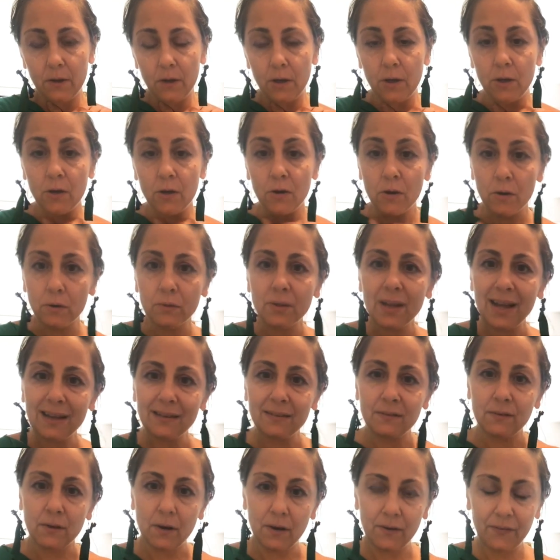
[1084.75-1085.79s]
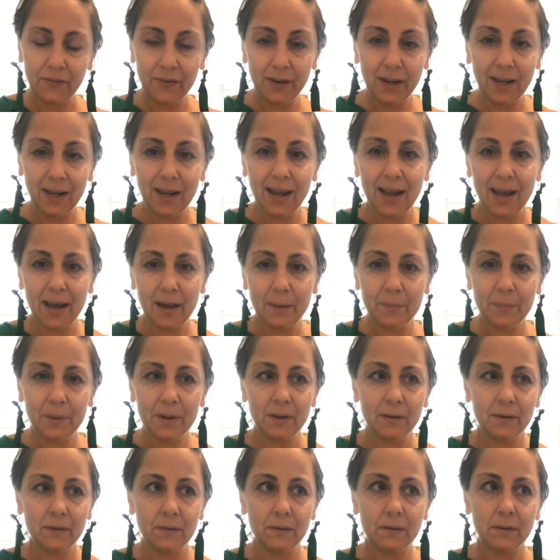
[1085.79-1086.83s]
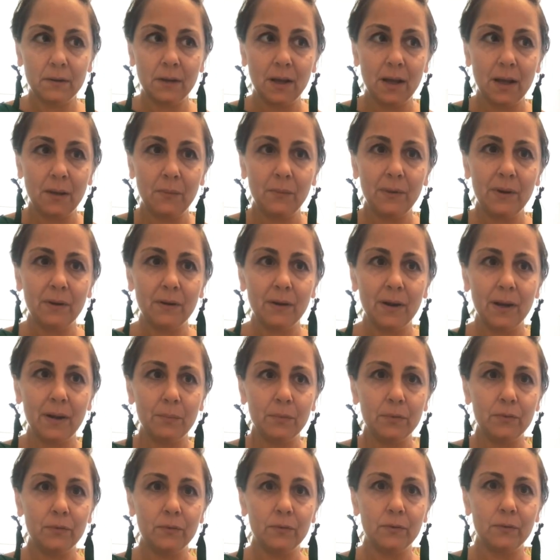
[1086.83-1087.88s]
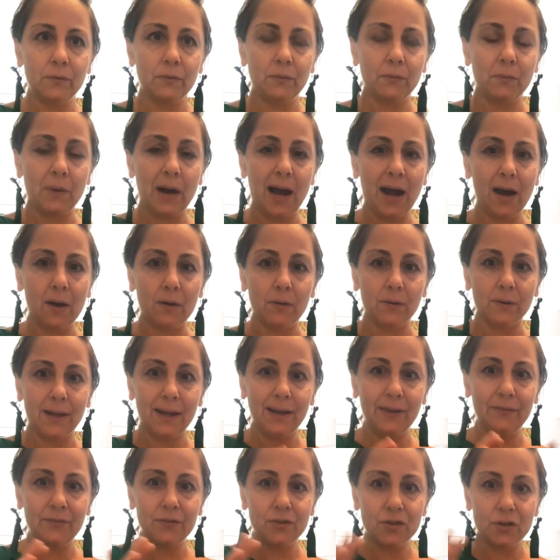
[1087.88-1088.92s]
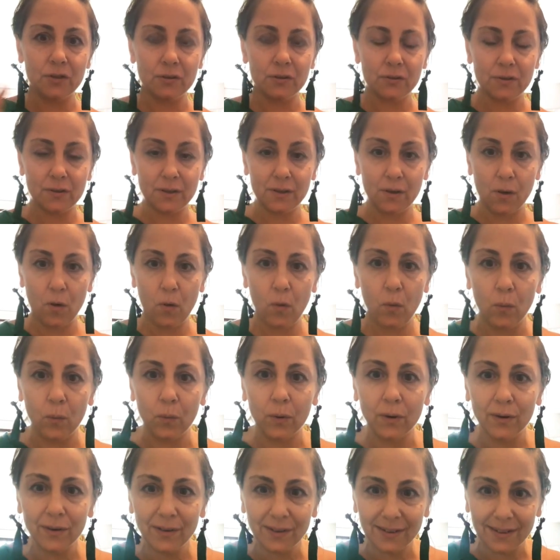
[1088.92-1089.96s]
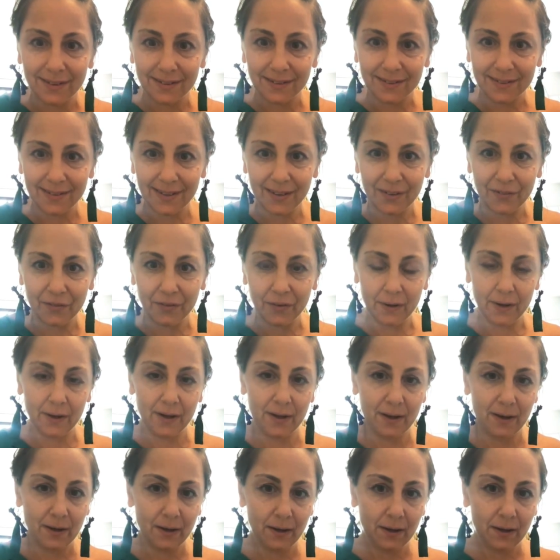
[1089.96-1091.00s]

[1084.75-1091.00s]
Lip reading: That softening happens, then we are able to, wow, the whole world is different.